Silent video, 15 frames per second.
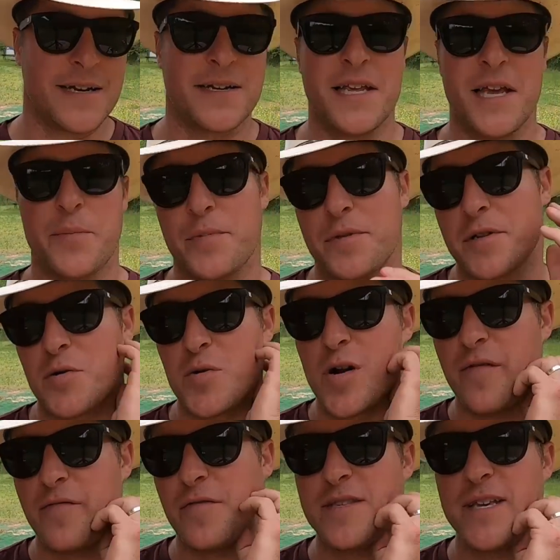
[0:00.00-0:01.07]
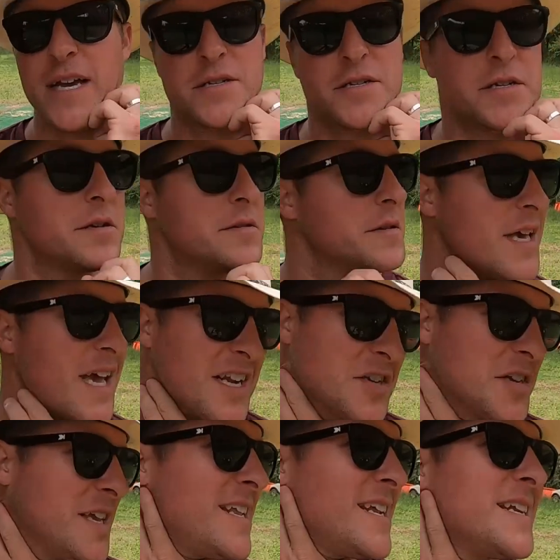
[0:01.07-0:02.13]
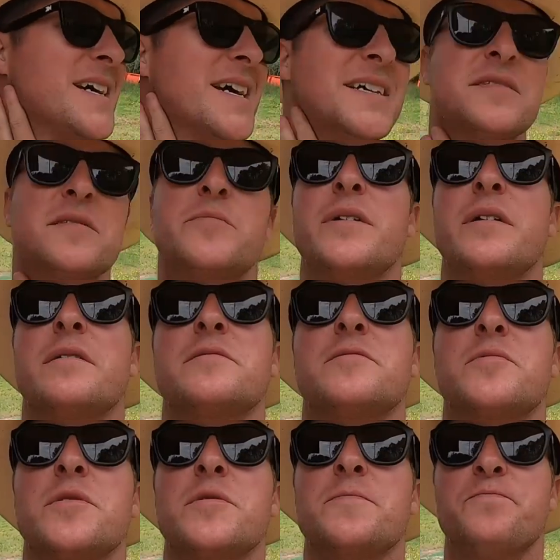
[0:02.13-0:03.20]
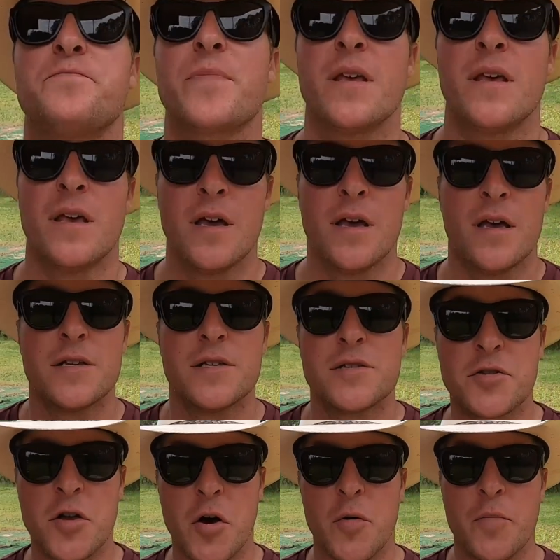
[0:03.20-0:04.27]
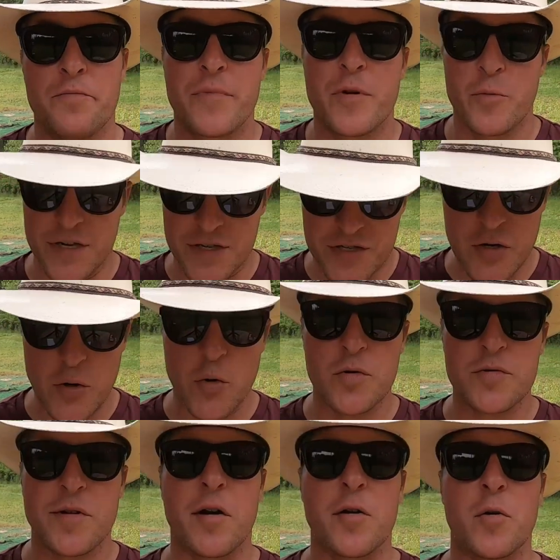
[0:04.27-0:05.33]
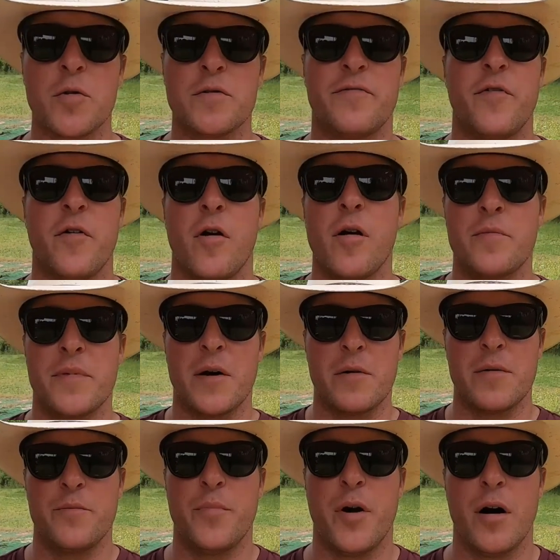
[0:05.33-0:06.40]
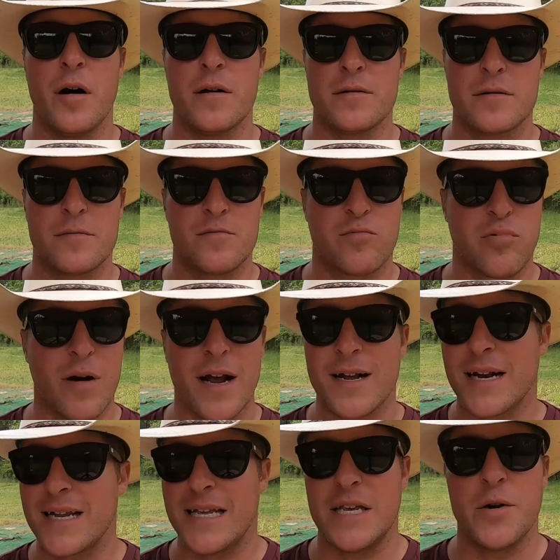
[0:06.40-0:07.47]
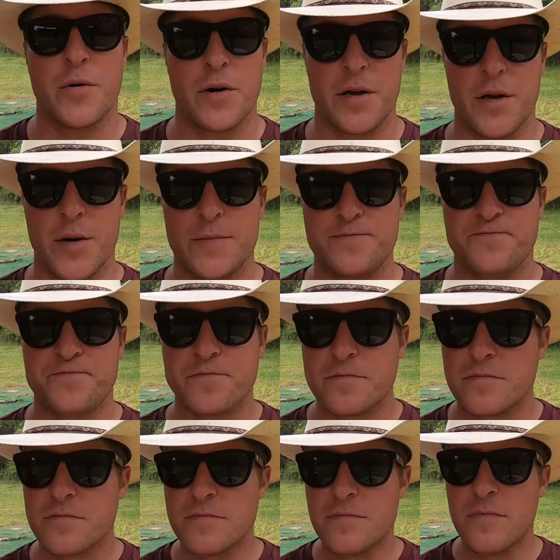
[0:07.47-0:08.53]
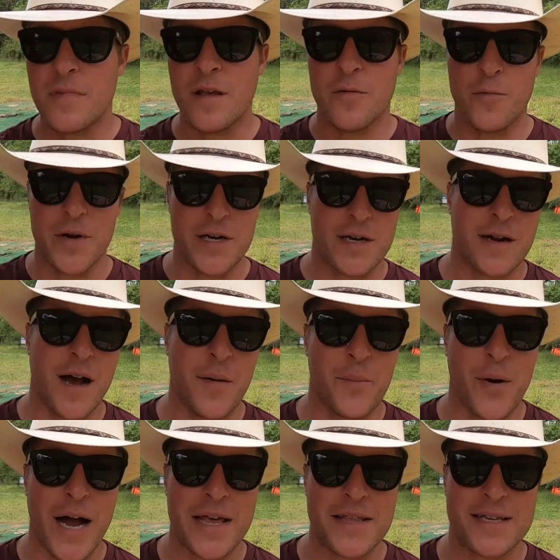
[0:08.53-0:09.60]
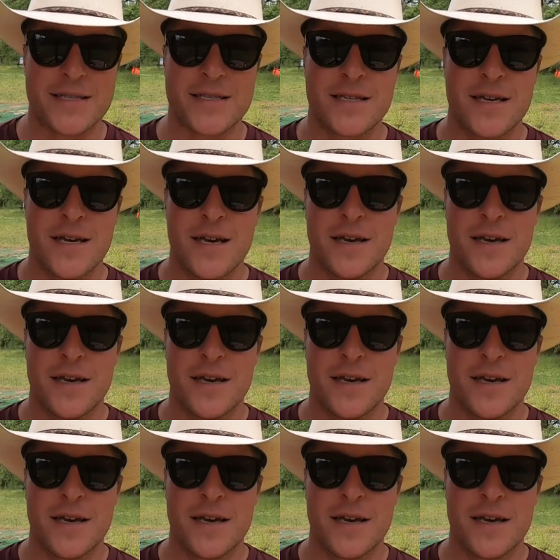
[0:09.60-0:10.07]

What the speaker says: dip in the trough. Was actually kind of nice, to be honest with you. So we sold our old farm that we bought right at a year ago. We did not buy this